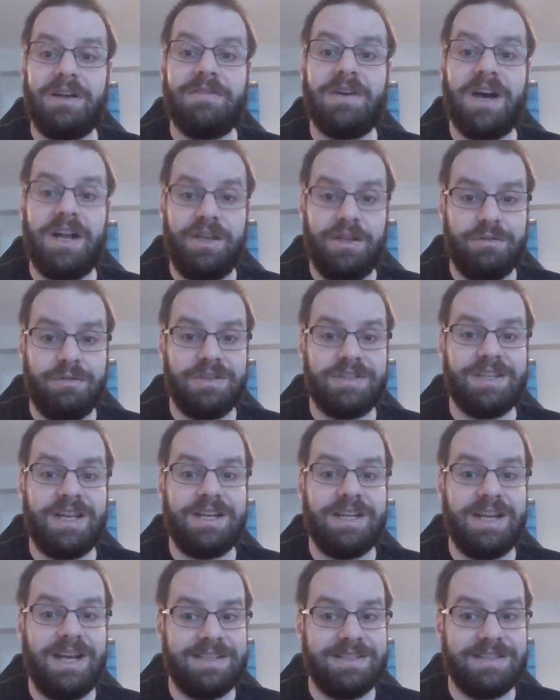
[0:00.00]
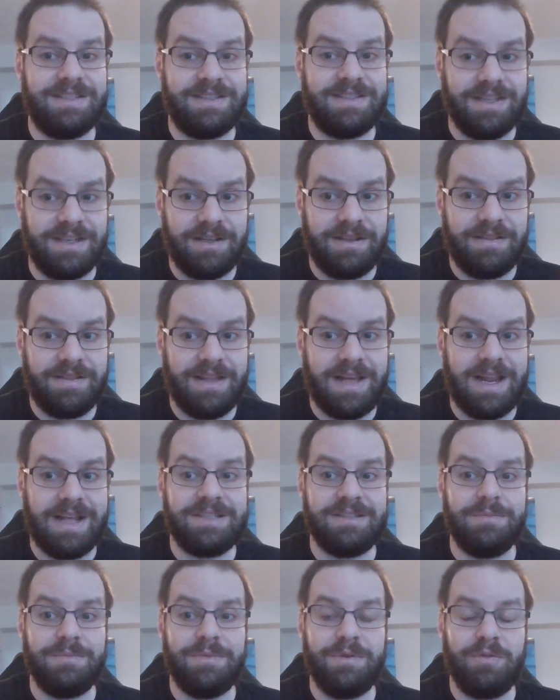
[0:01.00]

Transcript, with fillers: of Khan Yunis and Gaza City. That has